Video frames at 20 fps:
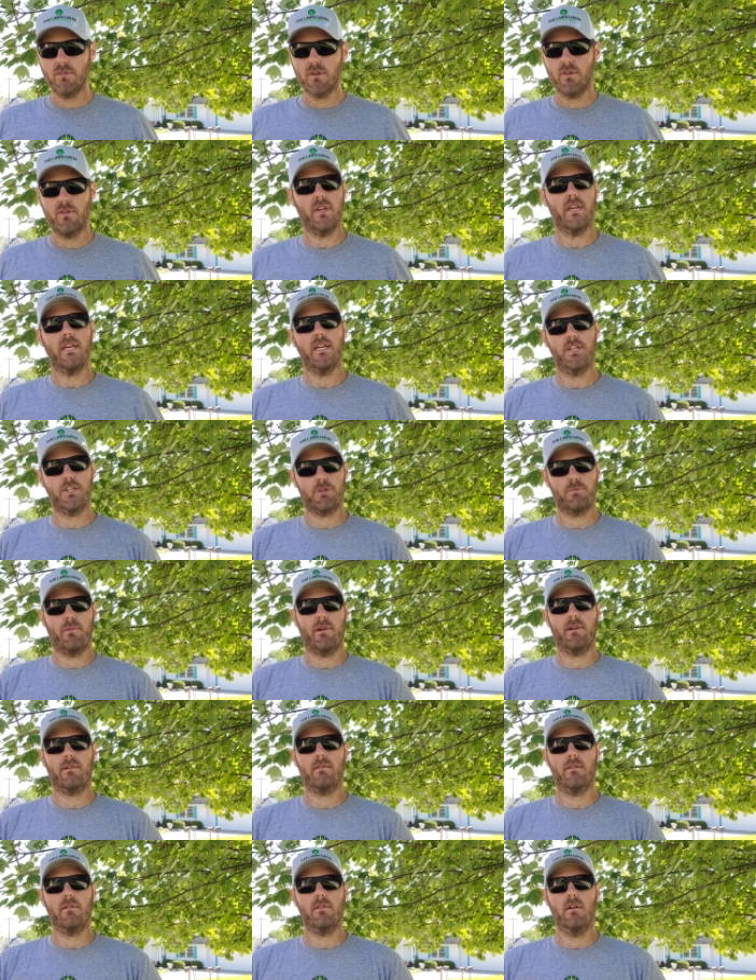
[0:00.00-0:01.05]
on each
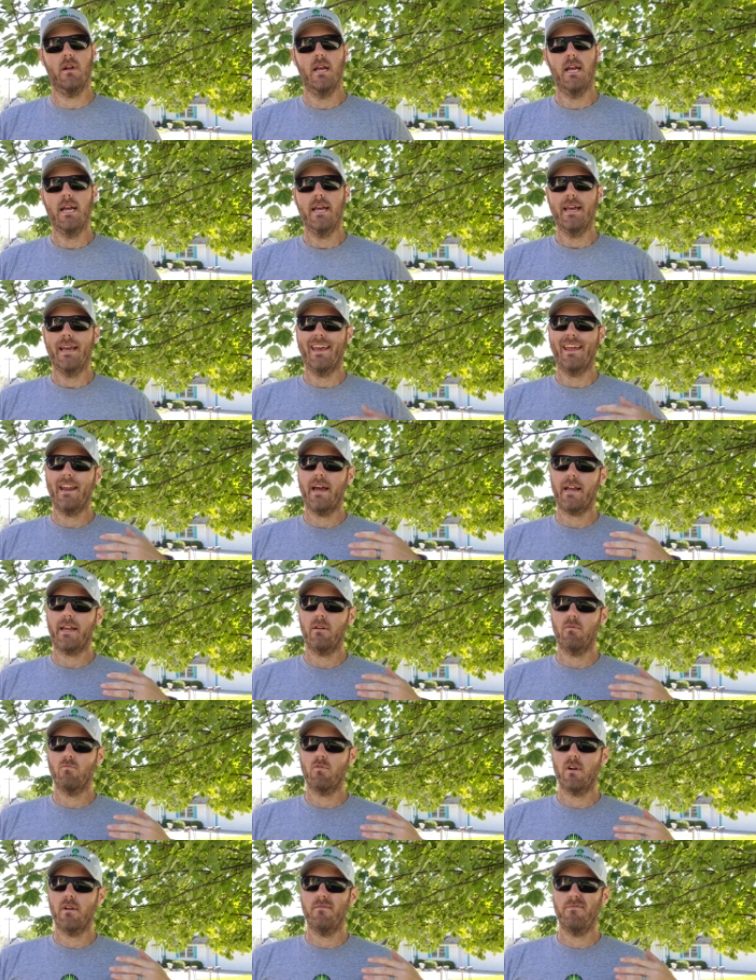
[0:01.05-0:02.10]
sprinkler, and I can
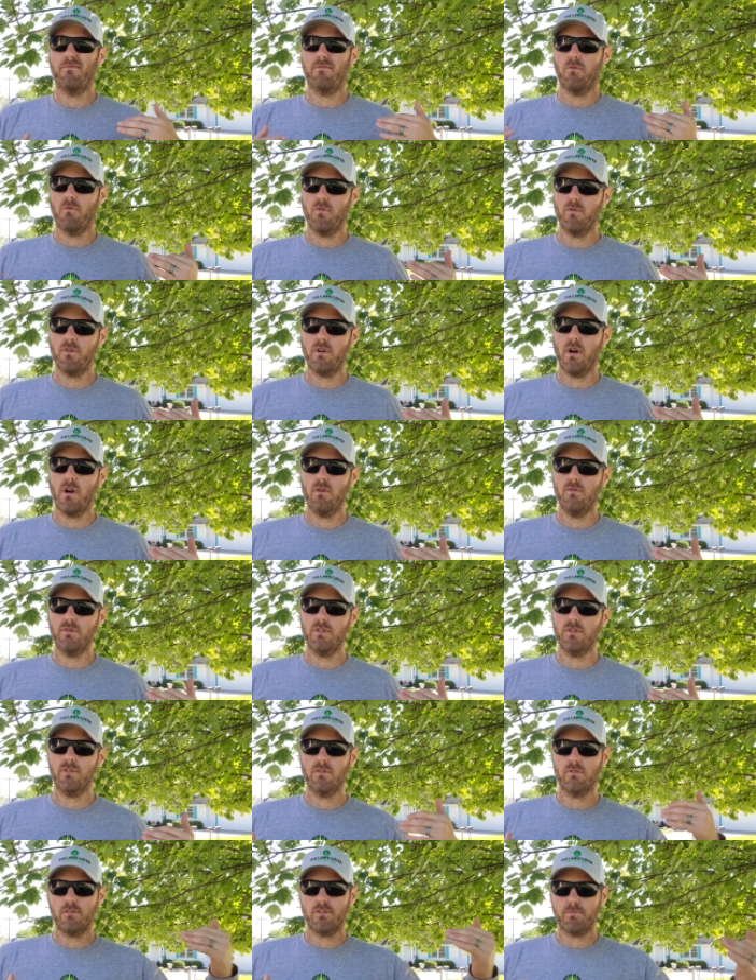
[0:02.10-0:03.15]
run 4
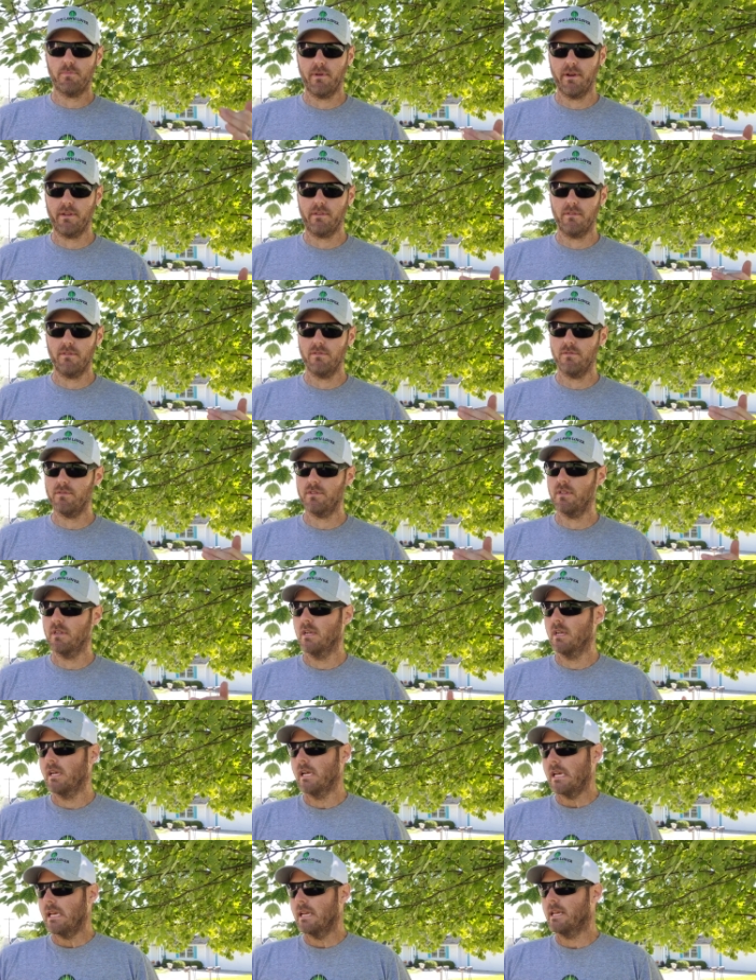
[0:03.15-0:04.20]
hoses or sprinklers
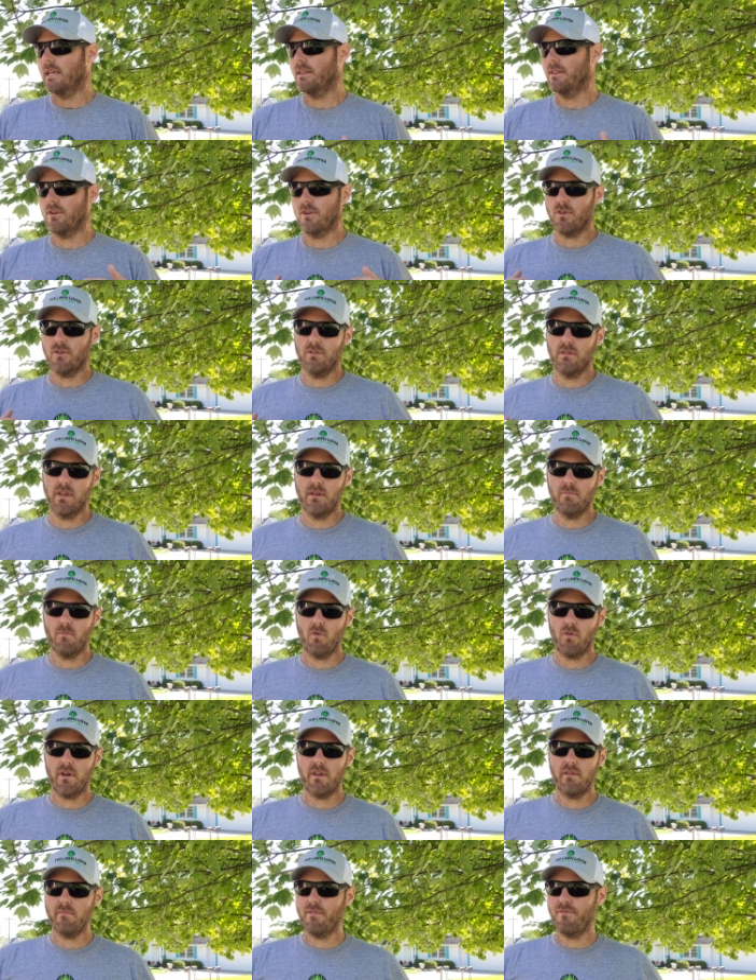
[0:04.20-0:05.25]
in the early
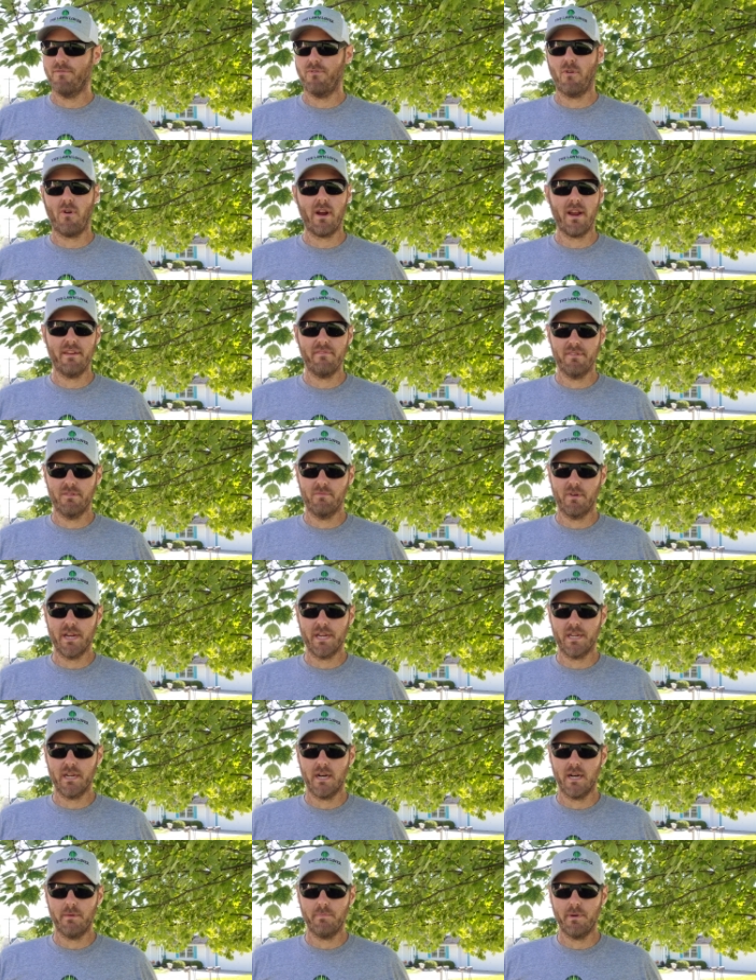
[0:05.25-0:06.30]
morning before I even wake
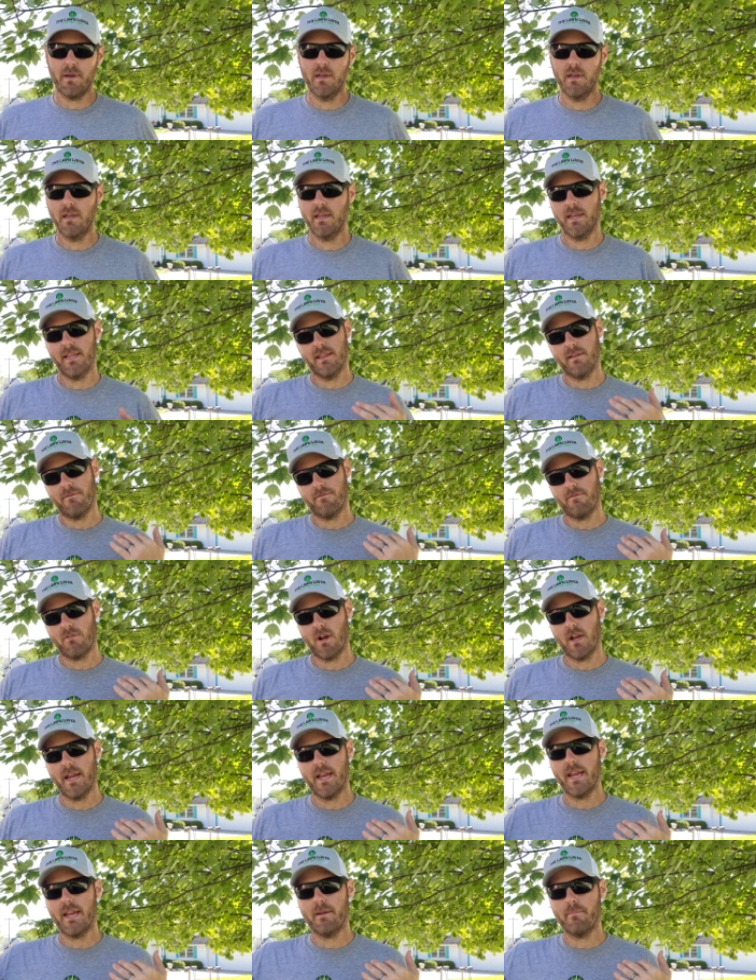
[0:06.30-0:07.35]
up, in the front
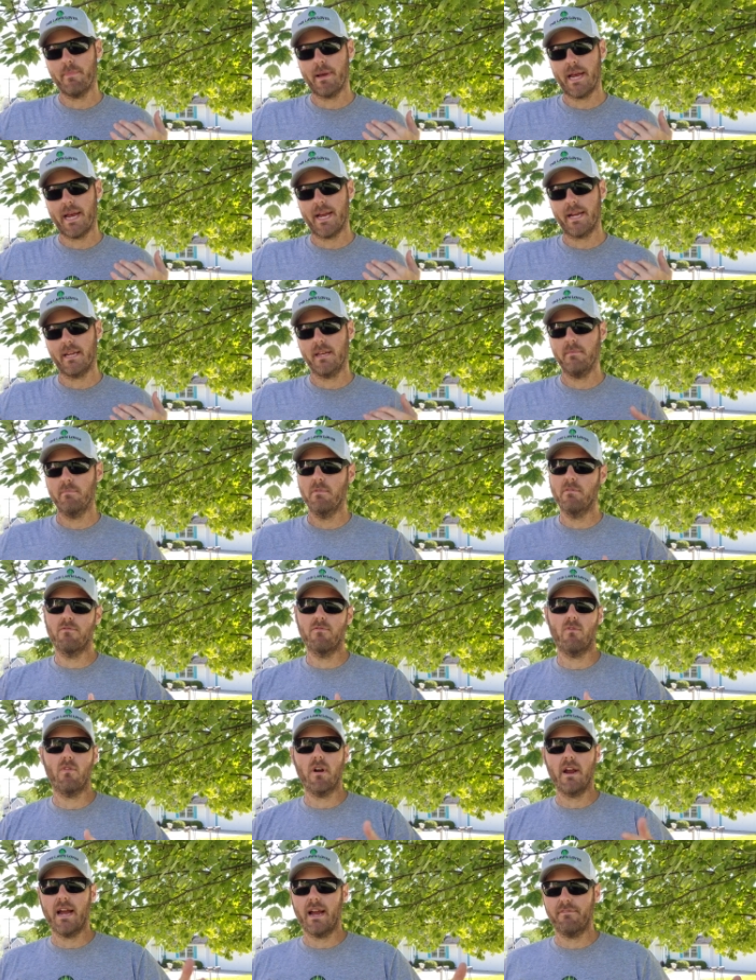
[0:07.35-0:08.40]
and back
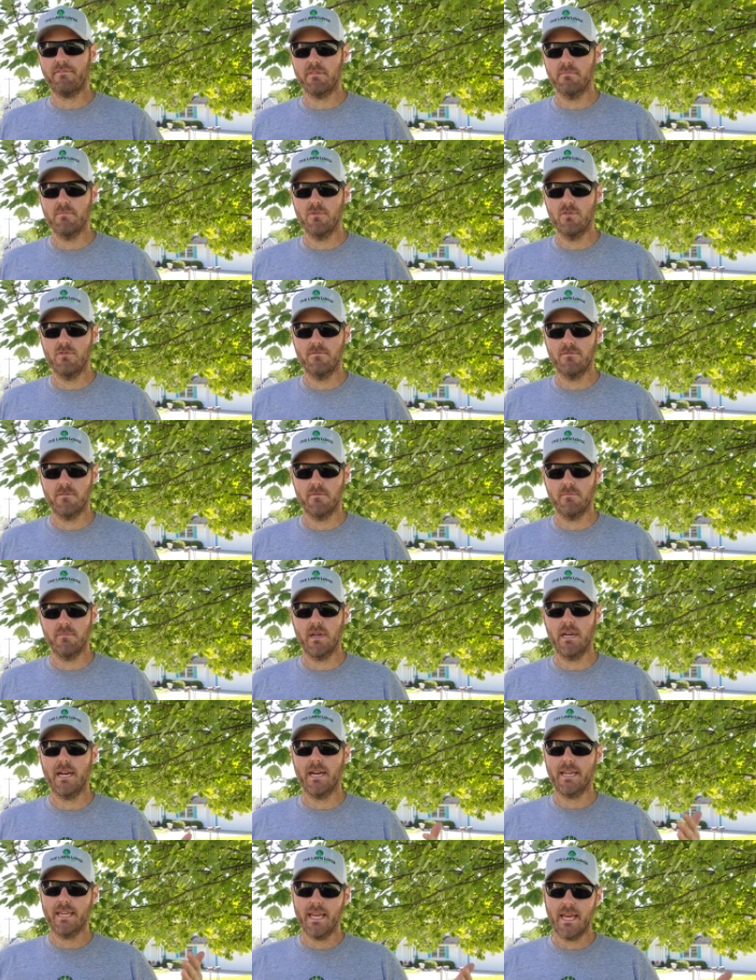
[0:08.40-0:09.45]
before I have to move them
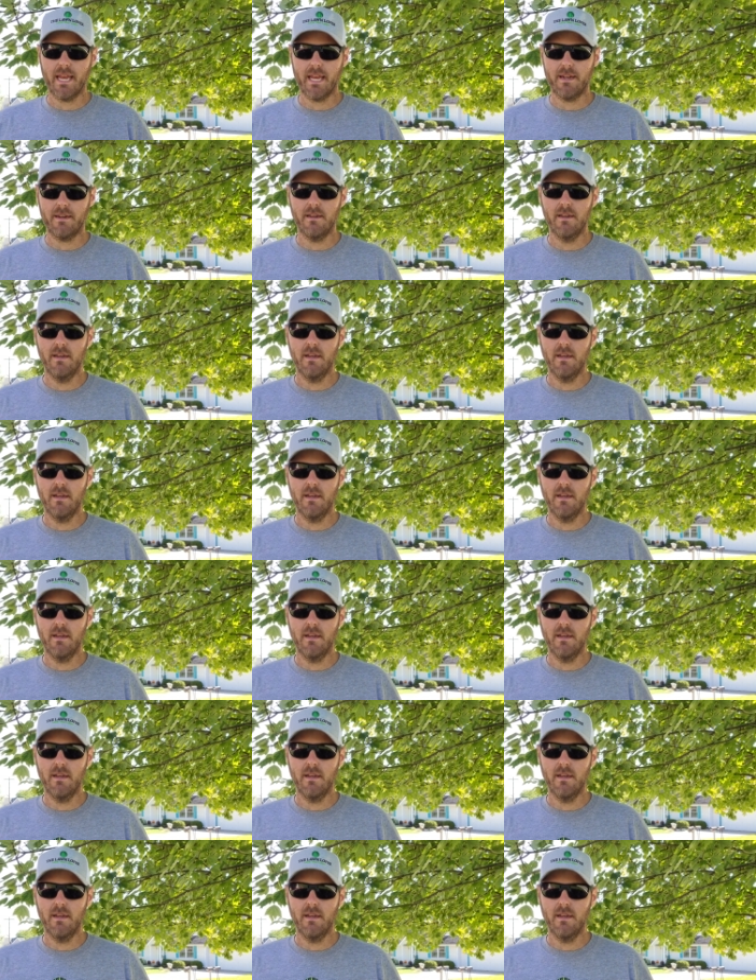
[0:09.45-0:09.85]
again